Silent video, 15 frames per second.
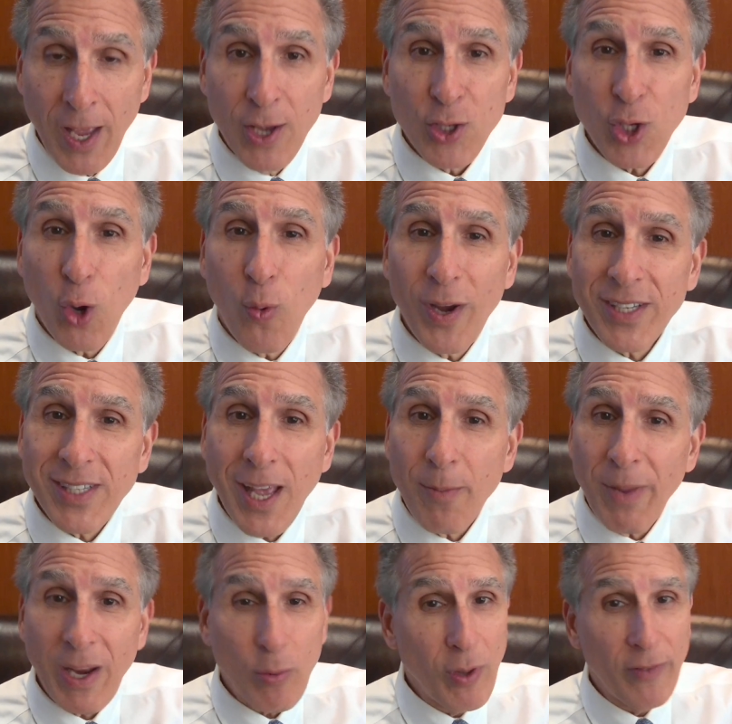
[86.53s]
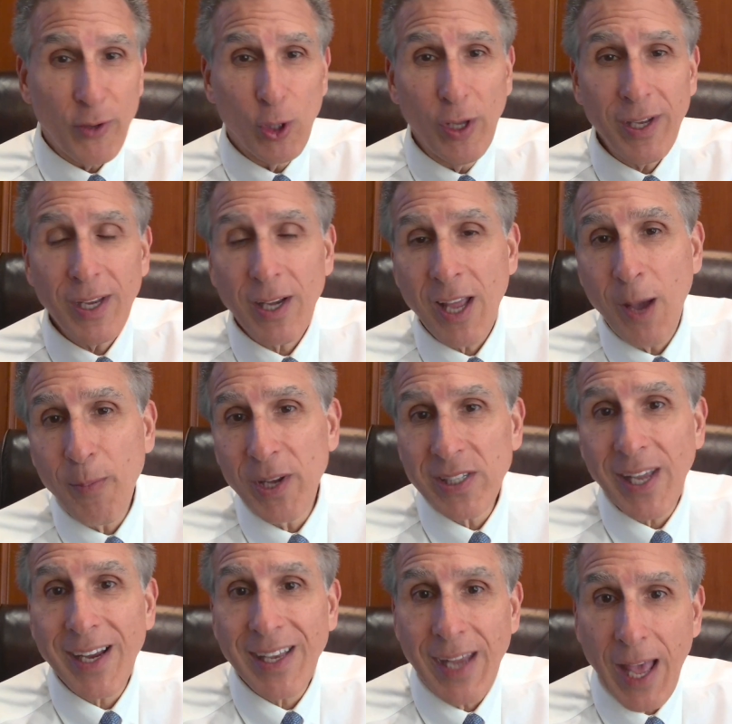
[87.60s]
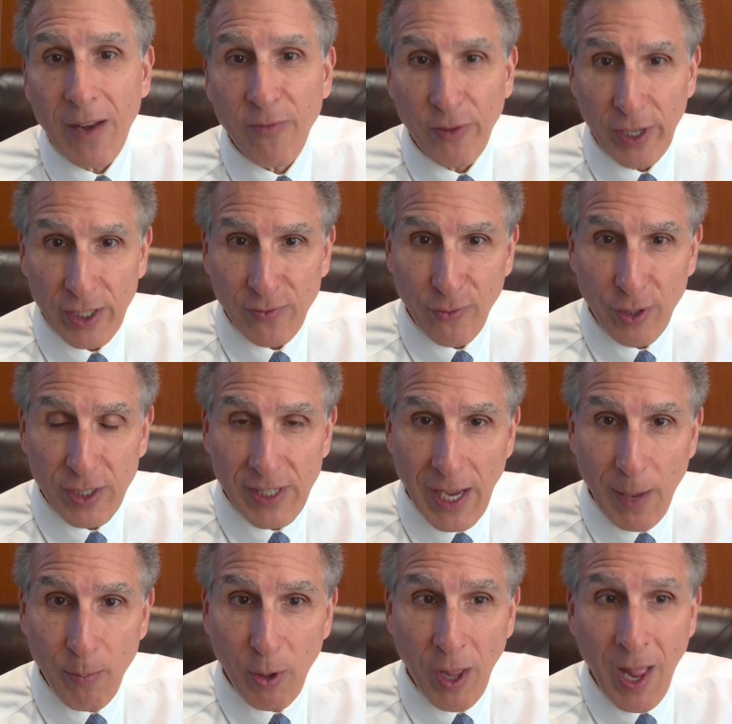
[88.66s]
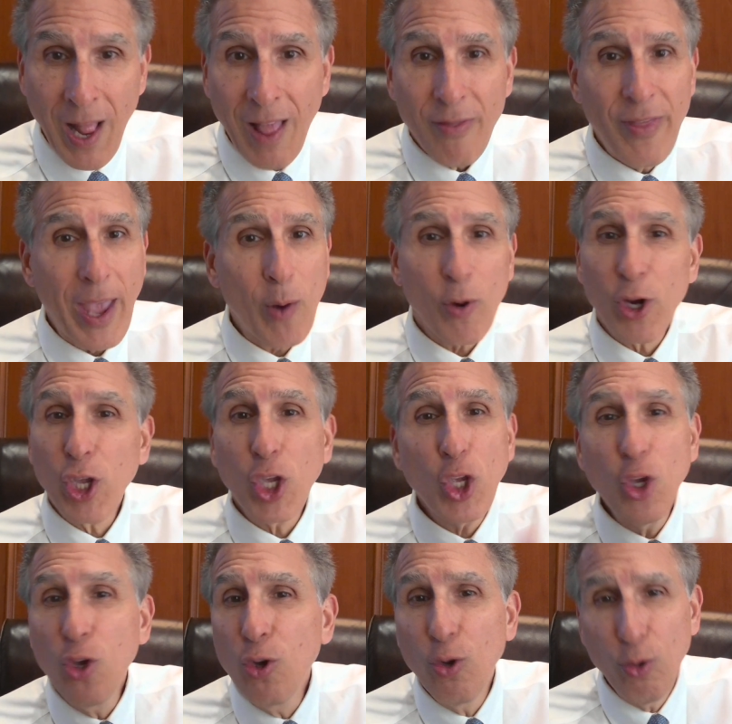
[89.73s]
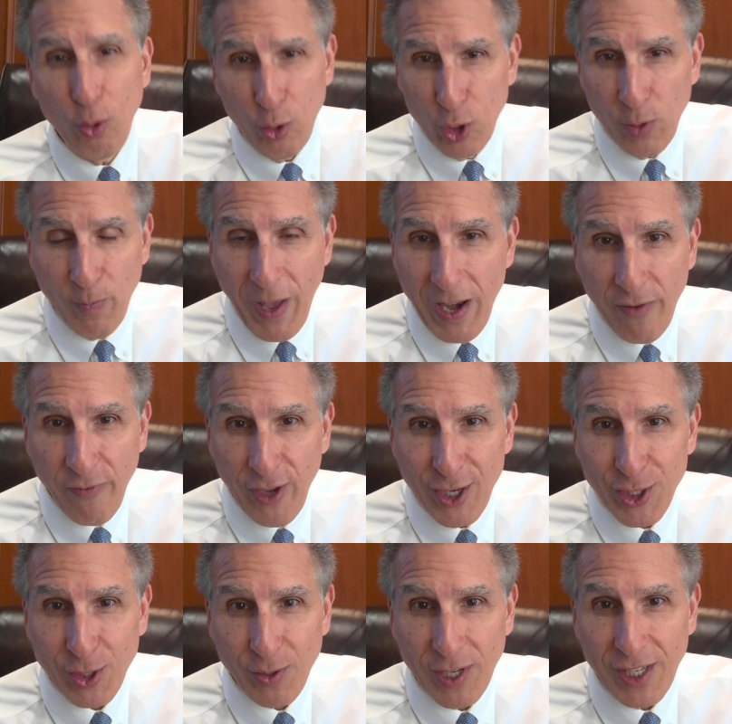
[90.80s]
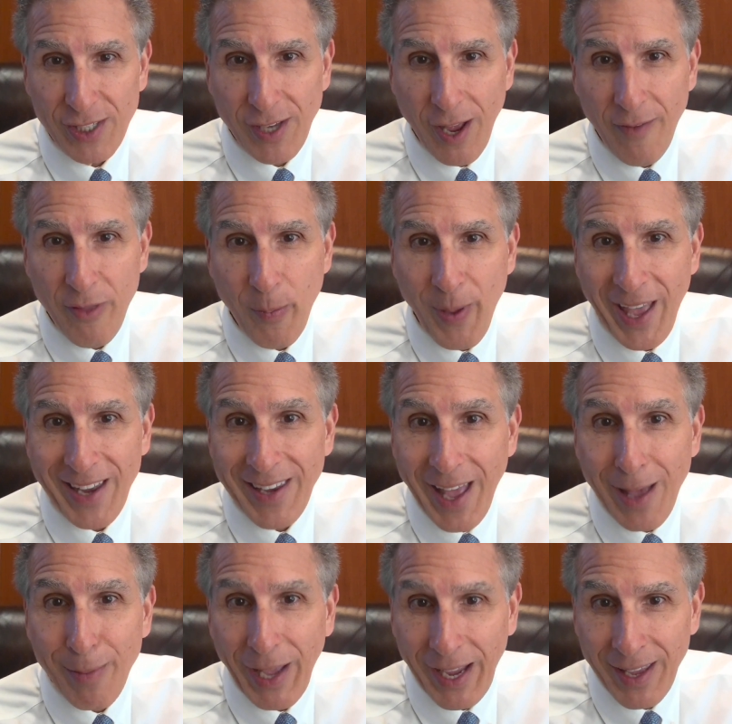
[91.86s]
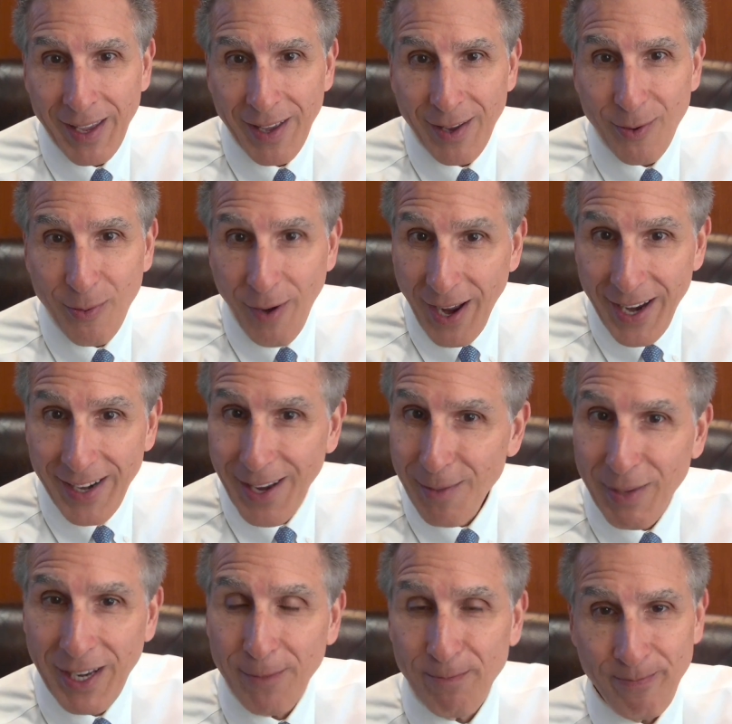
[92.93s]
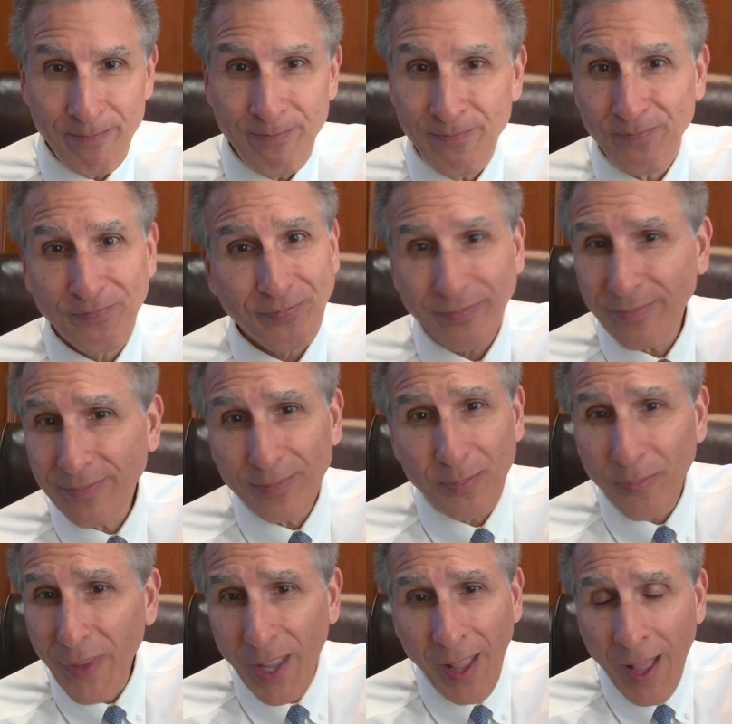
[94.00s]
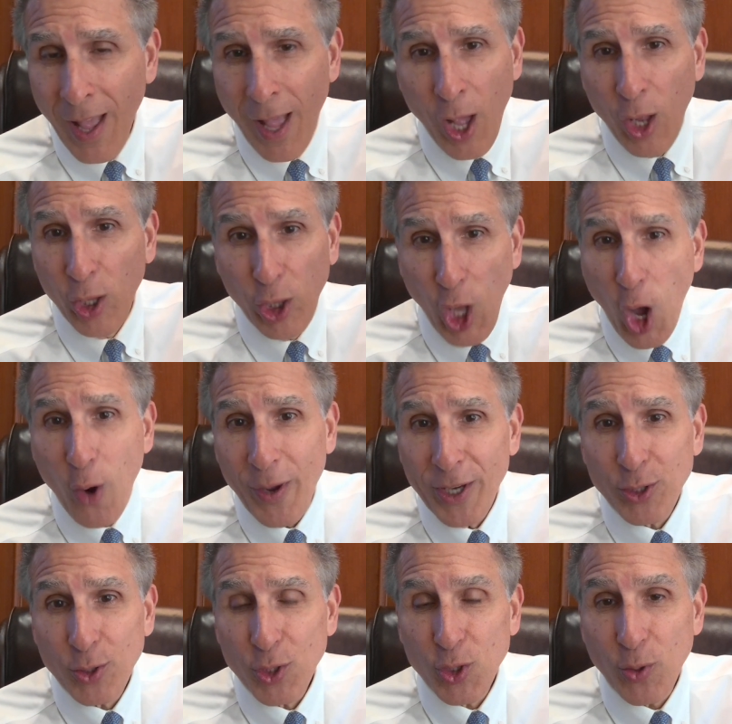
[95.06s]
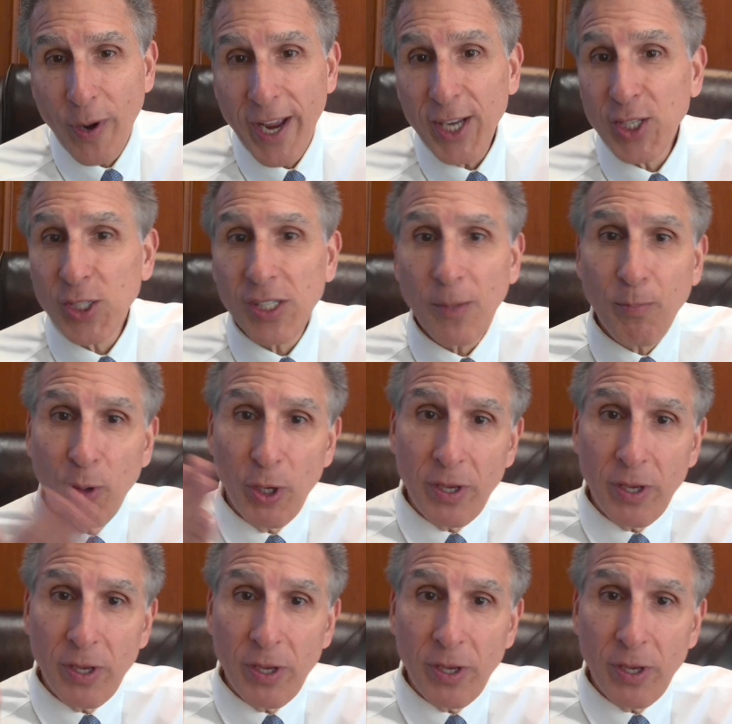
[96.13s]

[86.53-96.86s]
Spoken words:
So what does that mean? Well, if you look at companies like Netflix, for example, they were huge beneficiaries of the pandemic, right? I mean, low interest rates